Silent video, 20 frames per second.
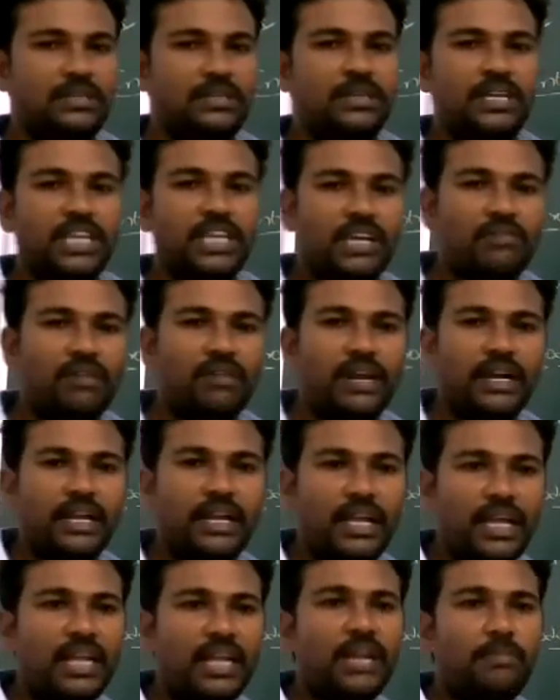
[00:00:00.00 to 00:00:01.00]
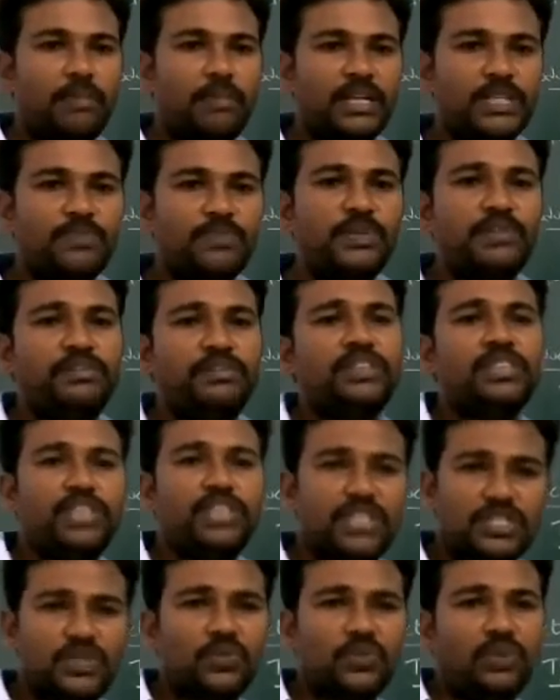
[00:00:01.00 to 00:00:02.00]
Equal at any place between
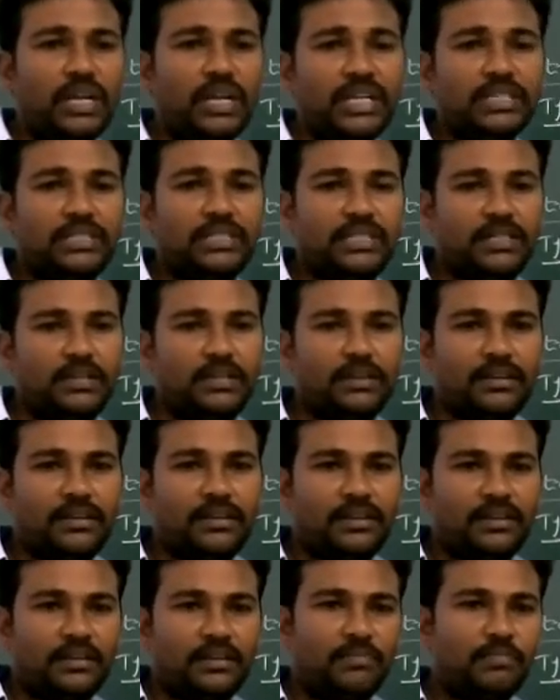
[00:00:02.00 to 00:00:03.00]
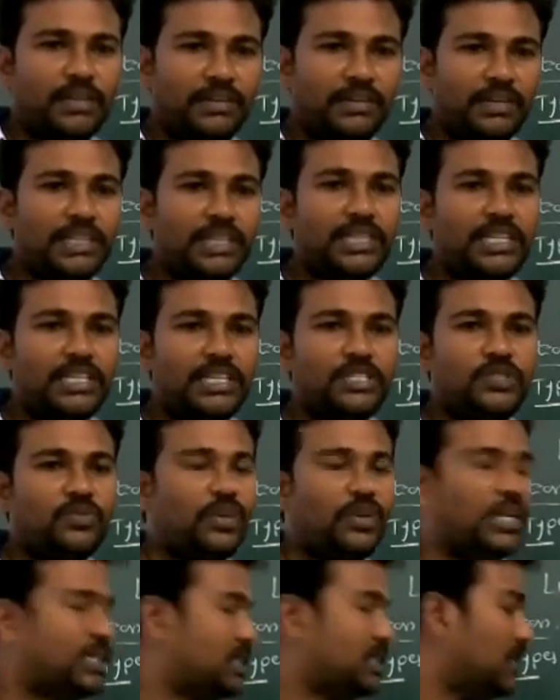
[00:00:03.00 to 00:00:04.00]
these two lines. Between these two
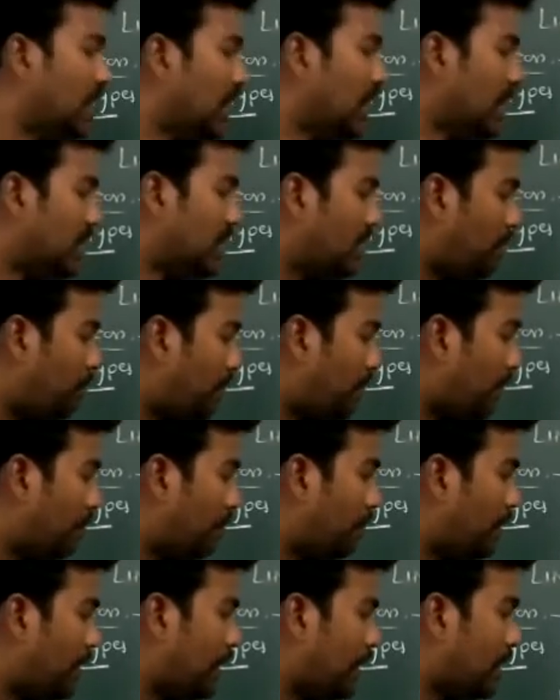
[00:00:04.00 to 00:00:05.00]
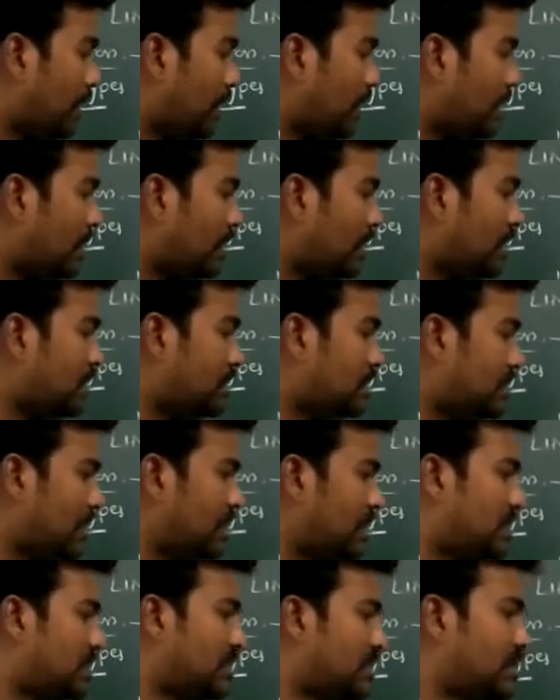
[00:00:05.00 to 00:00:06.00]
lines. The perpendicular
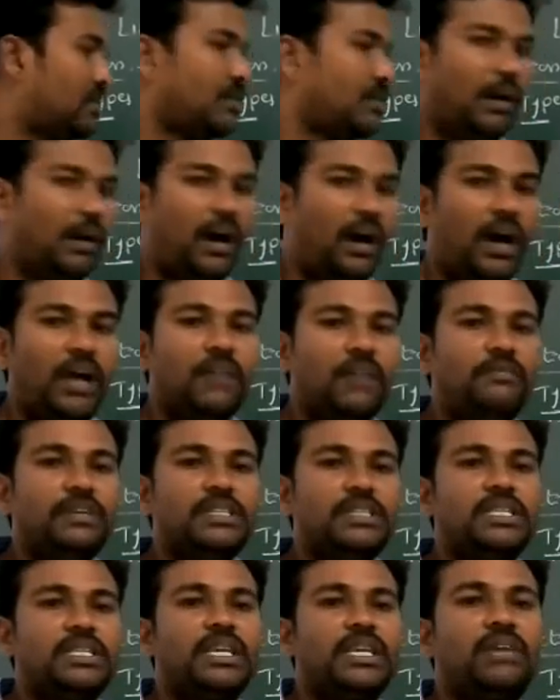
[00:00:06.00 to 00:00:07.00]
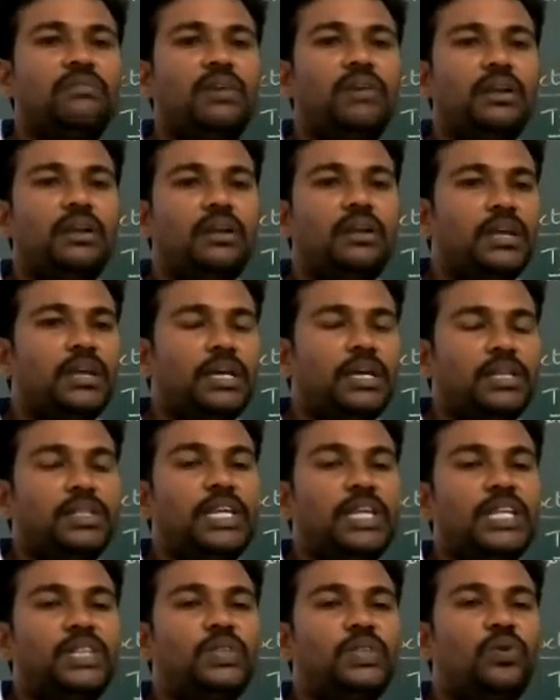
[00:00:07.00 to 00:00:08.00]
distance always equal.
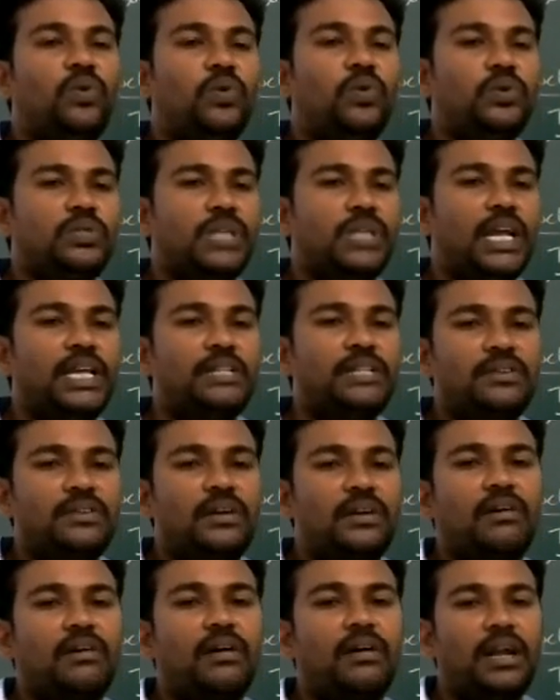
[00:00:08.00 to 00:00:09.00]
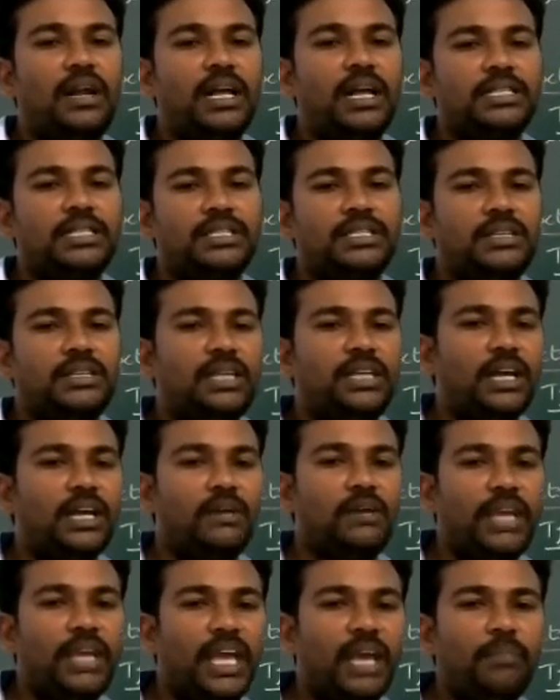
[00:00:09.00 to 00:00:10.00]
Then those lines are called as, here
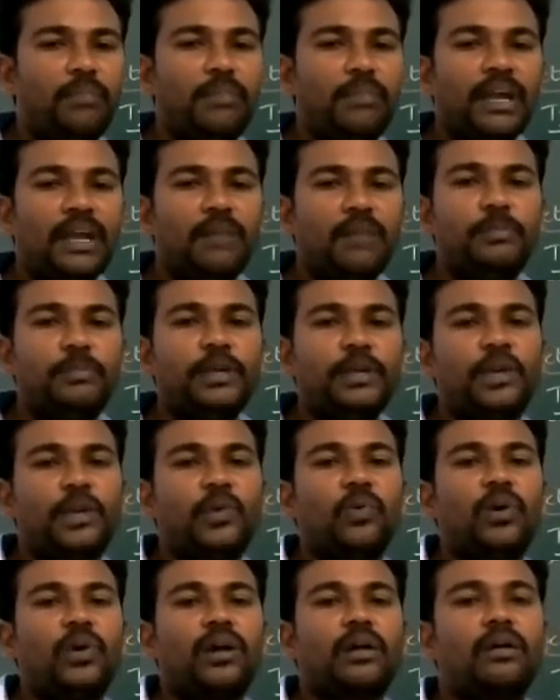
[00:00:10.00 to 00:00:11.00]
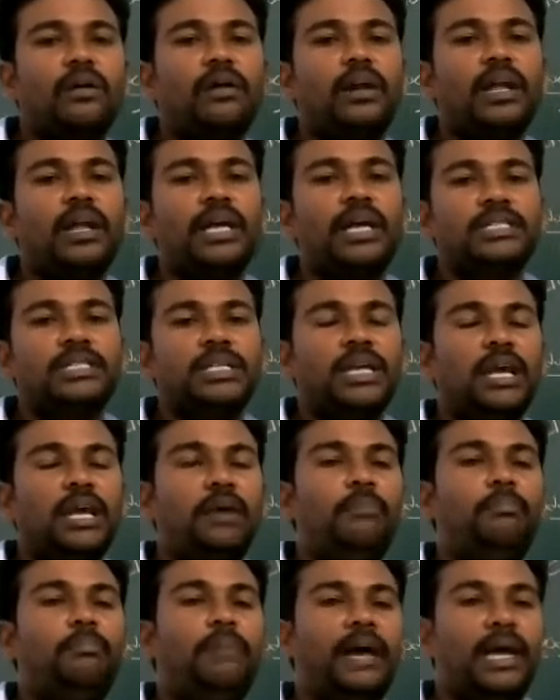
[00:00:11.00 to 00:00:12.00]
AB and PQ are called as
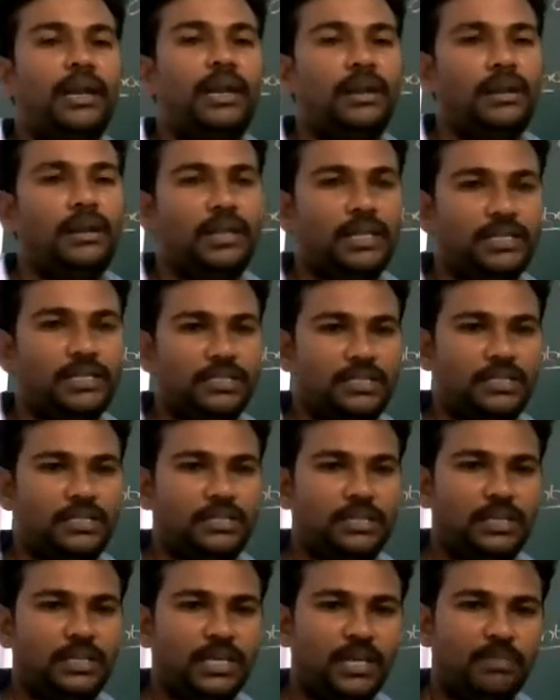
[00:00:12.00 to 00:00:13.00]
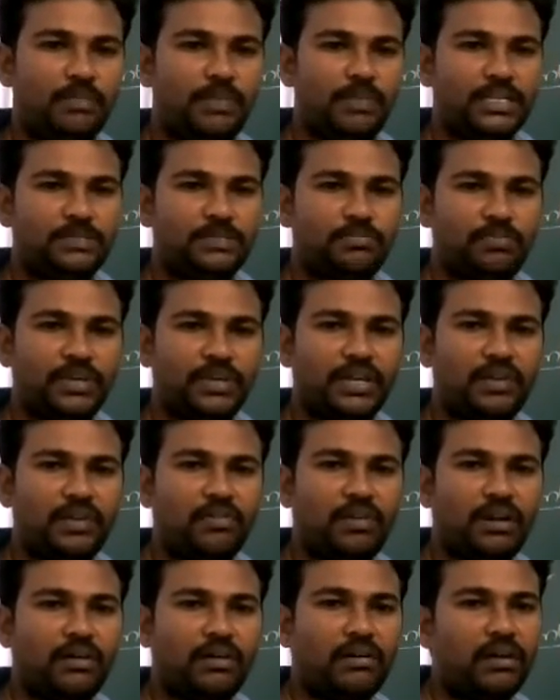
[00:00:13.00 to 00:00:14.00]
parallel lines. AB and PQ
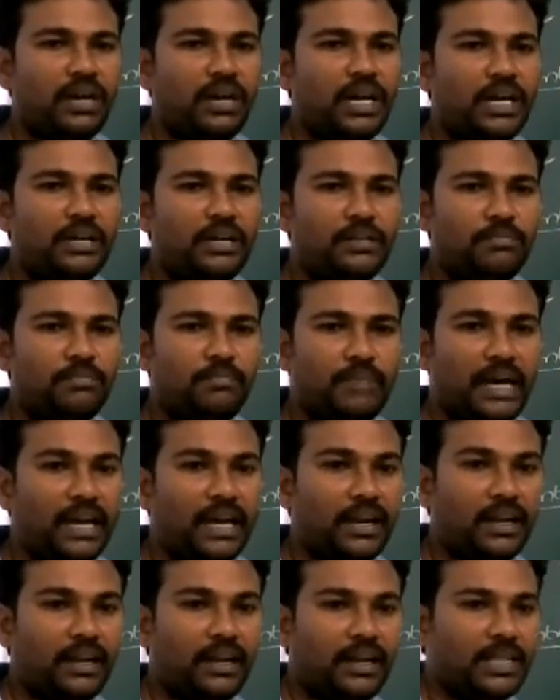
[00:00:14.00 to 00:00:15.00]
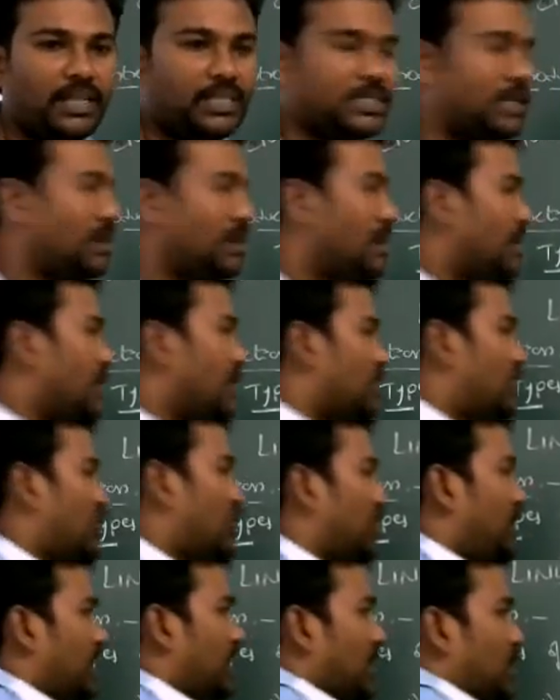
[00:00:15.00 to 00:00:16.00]
are called as parallel lines. So
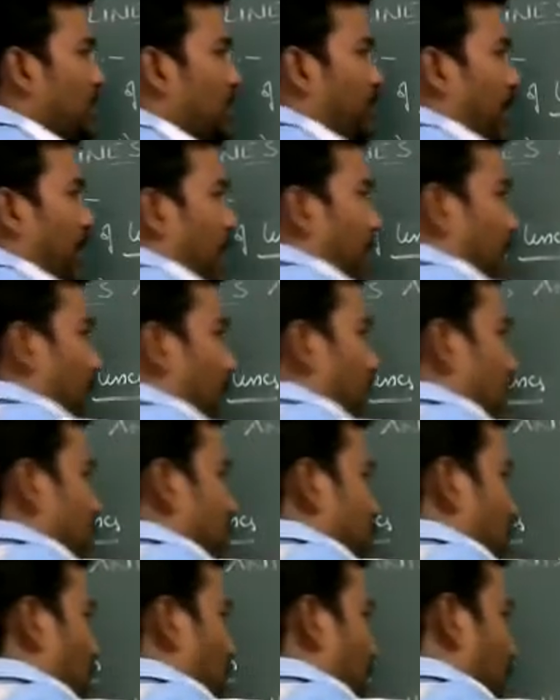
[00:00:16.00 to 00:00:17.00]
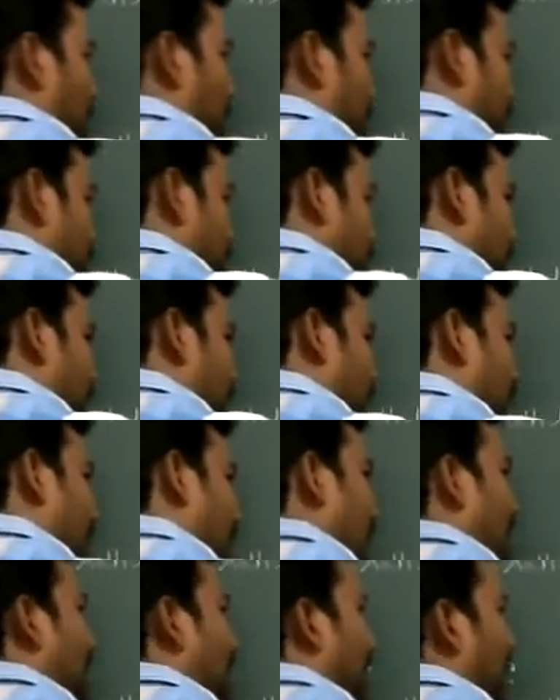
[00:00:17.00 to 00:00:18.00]
these parallel lines are
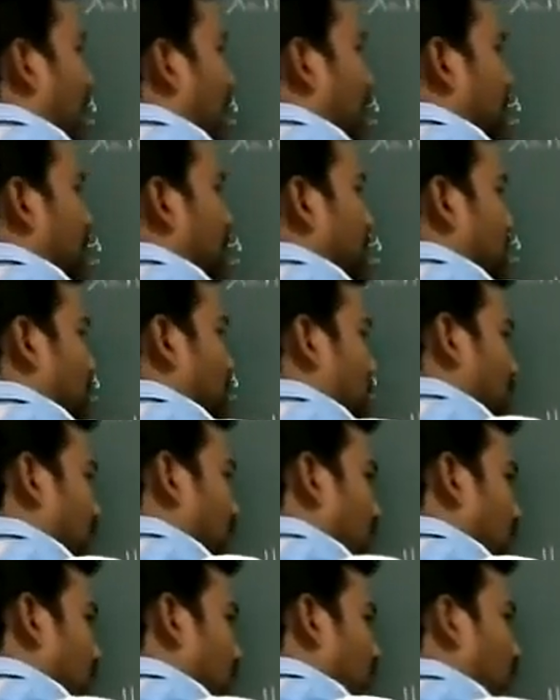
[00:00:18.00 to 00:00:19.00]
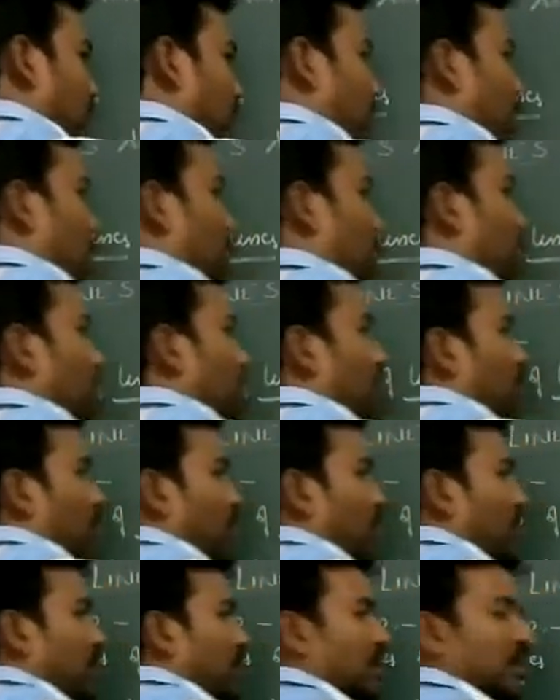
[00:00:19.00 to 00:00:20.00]
represented like this. Two
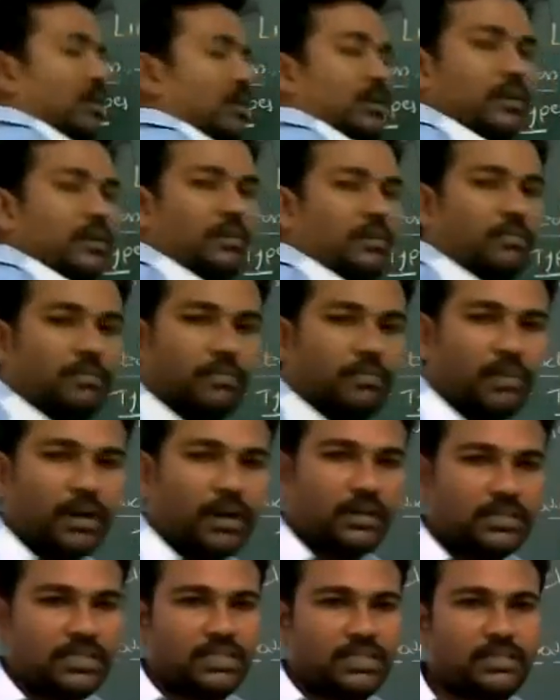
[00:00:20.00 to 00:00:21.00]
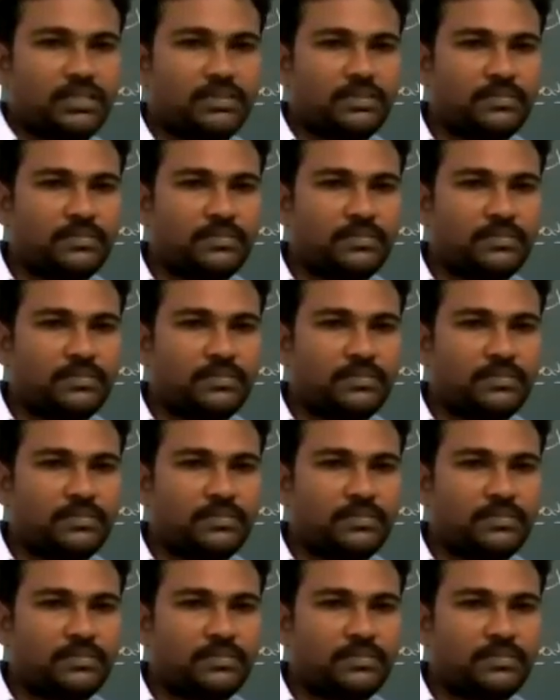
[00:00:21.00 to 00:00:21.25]
bars.